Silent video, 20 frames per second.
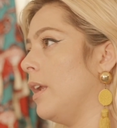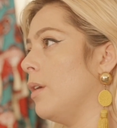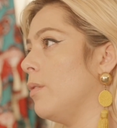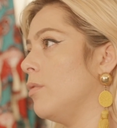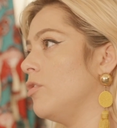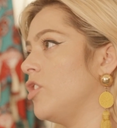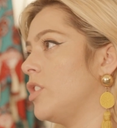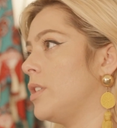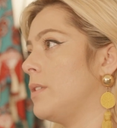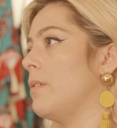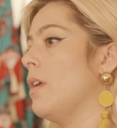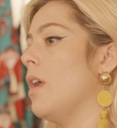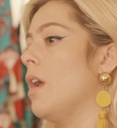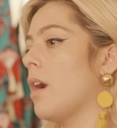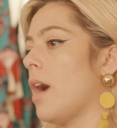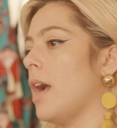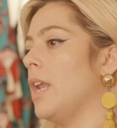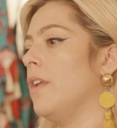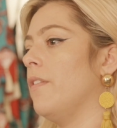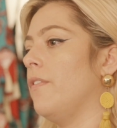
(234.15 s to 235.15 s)
It was just
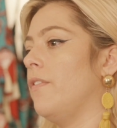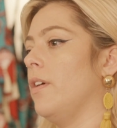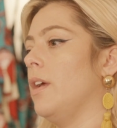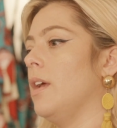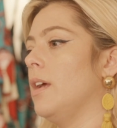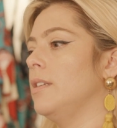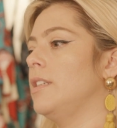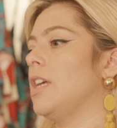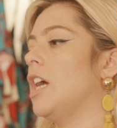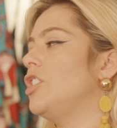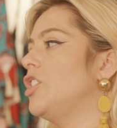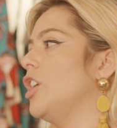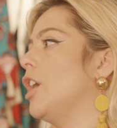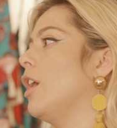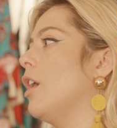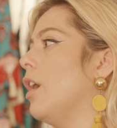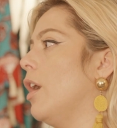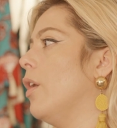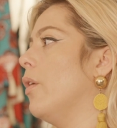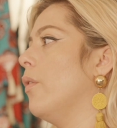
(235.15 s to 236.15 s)
kind of touch and
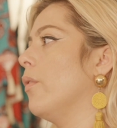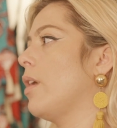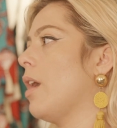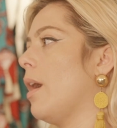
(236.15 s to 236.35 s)
go.